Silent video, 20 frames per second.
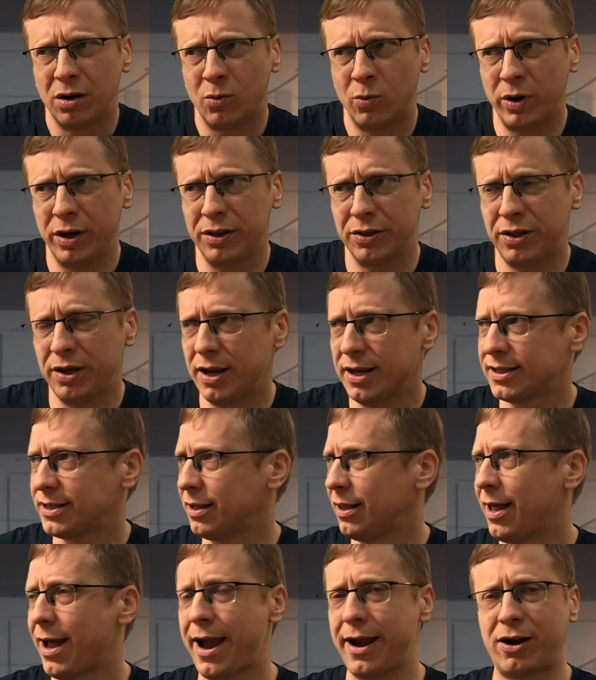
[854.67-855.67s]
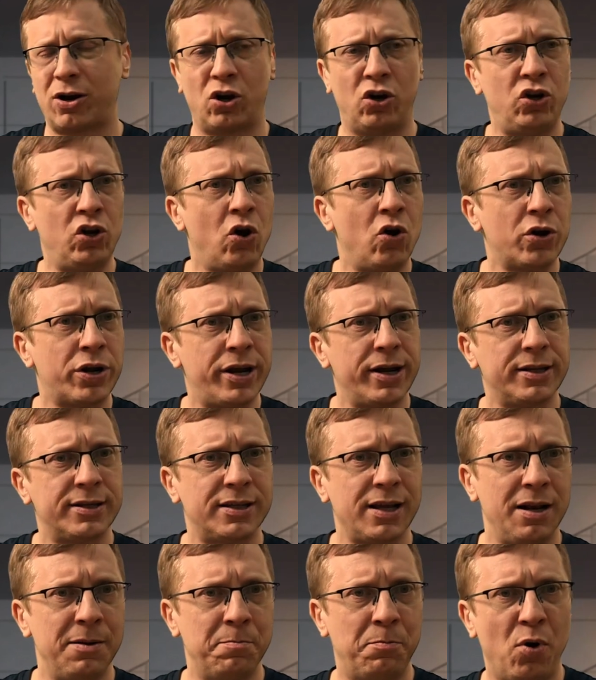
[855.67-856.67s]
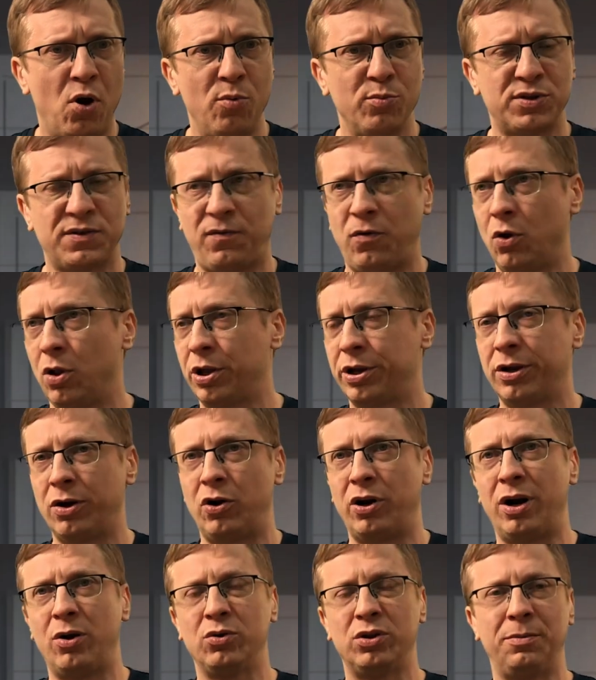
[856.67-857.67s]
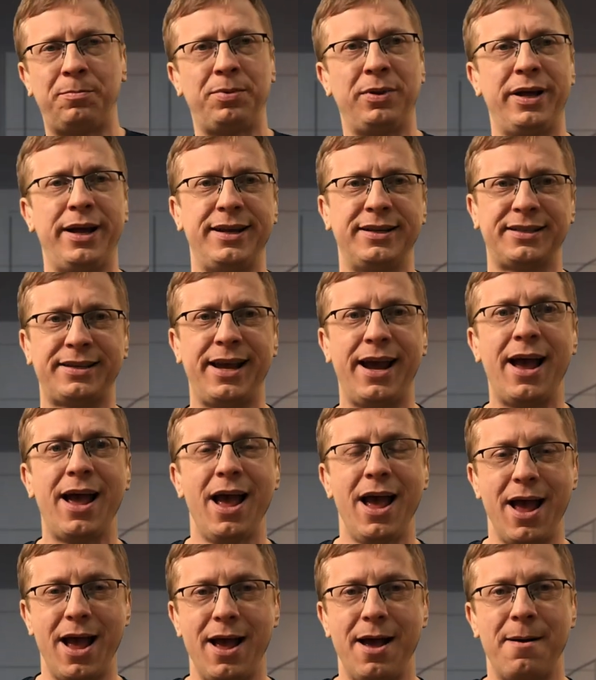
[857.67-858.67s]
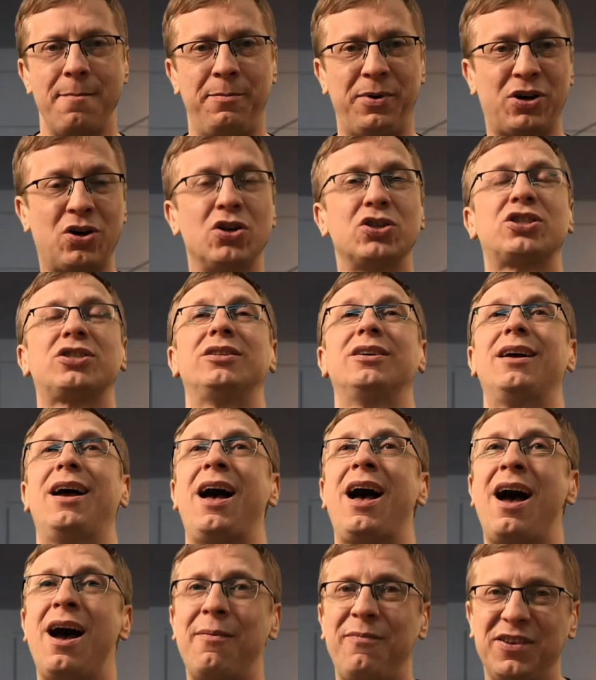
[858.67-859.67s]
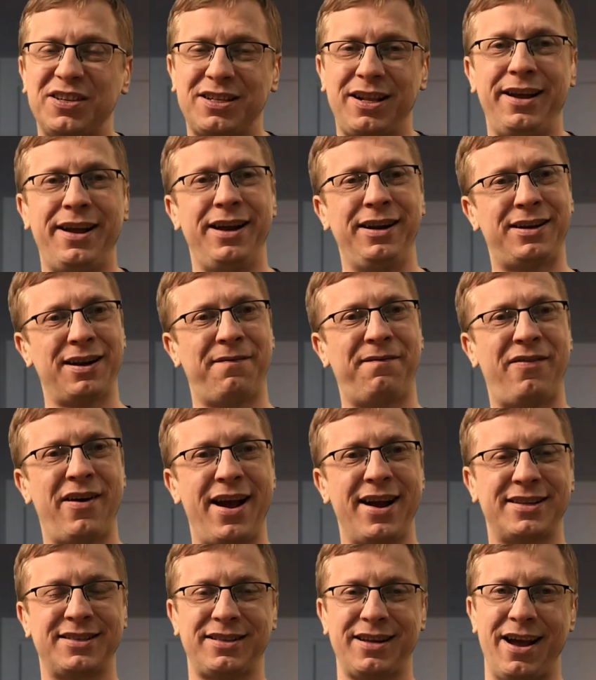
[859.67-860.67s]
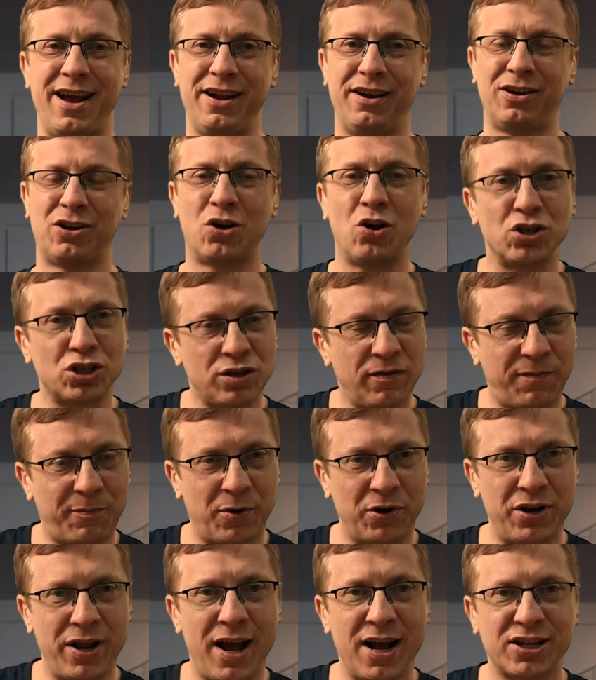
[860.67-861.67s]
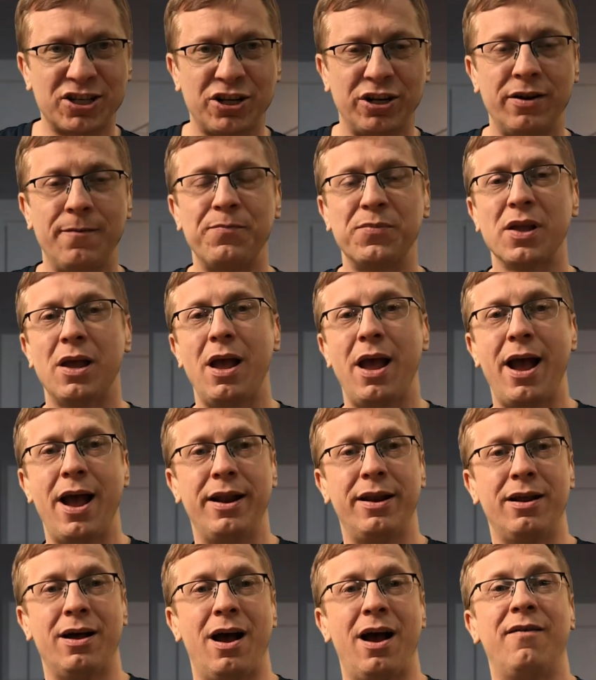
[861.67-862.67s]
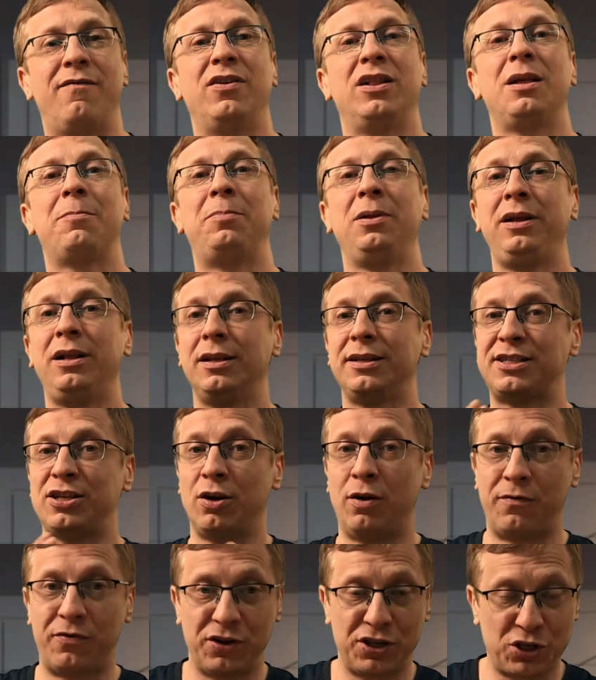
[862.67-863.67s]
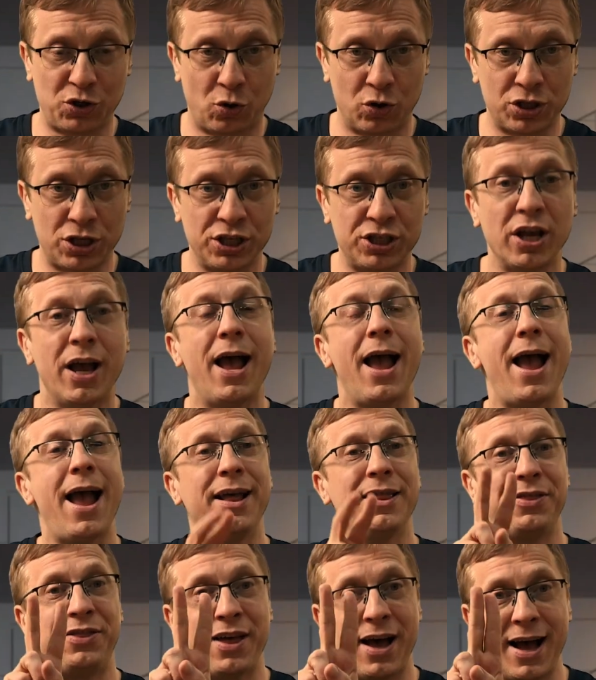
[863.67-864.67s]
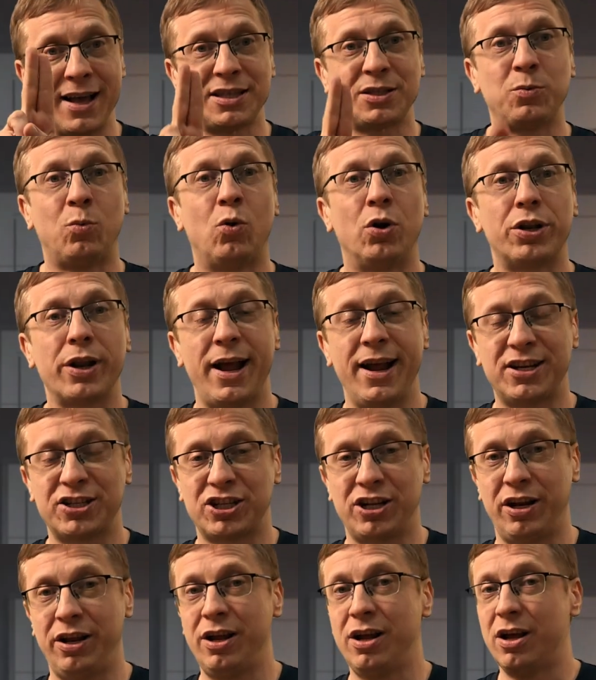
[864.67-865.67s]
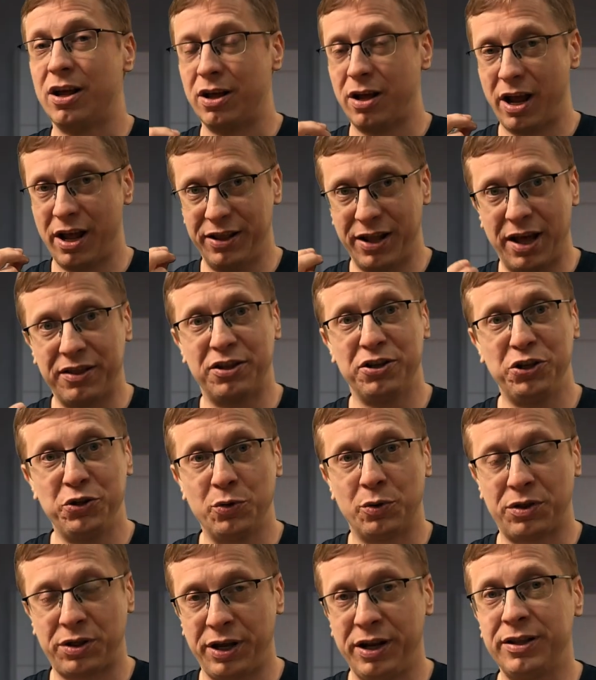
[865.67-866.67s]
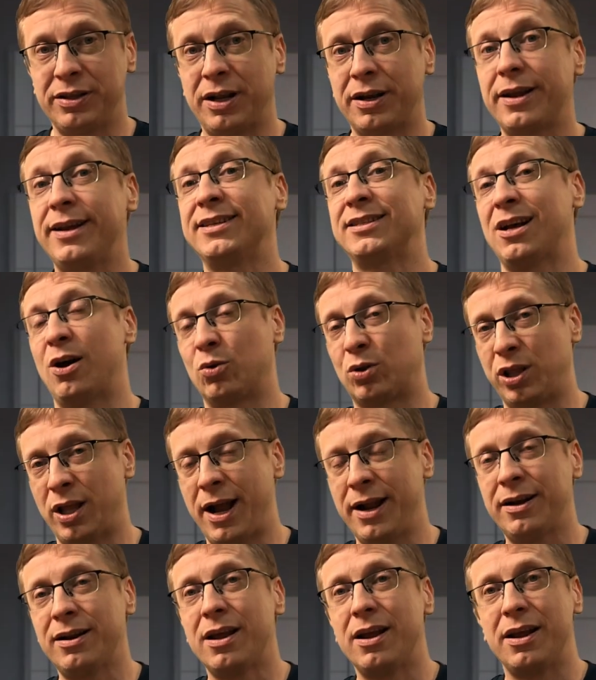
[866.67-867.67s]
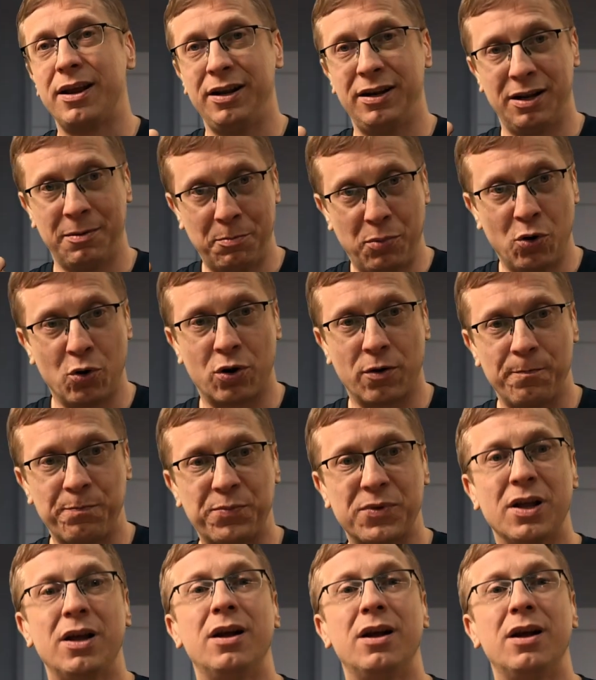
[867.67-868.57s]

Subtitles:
when there's like rockets and bombs falling around the place, yeah? Because obviously it affects and cost of production and availability of resources, and that's what actually another new thing that is outlined in the book.